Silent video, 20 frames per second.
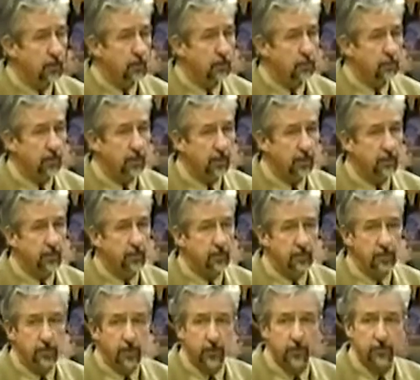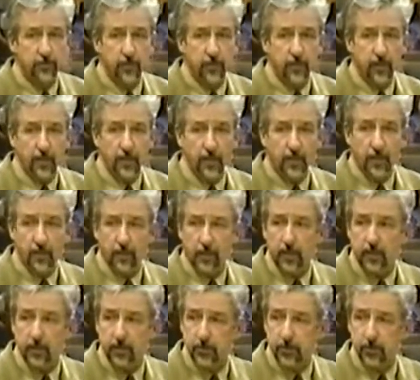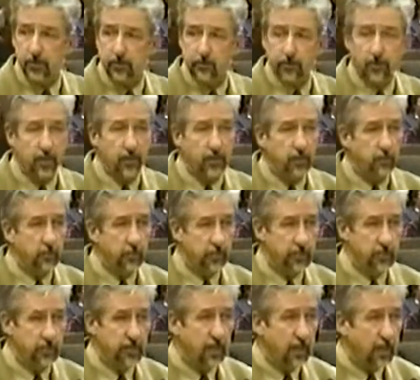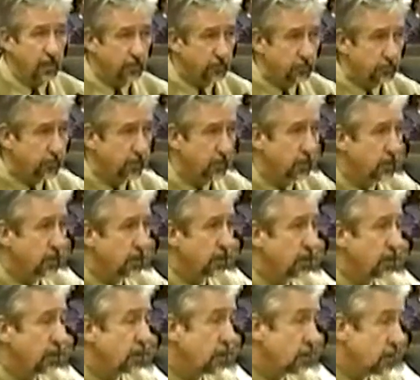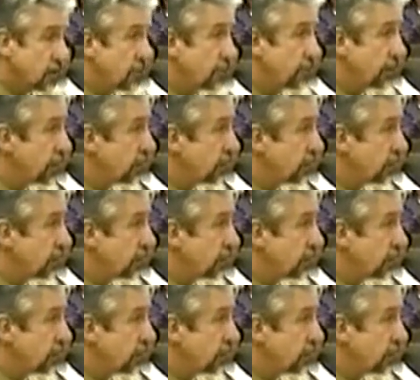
the fact that the FDA cannot certify them as safe should be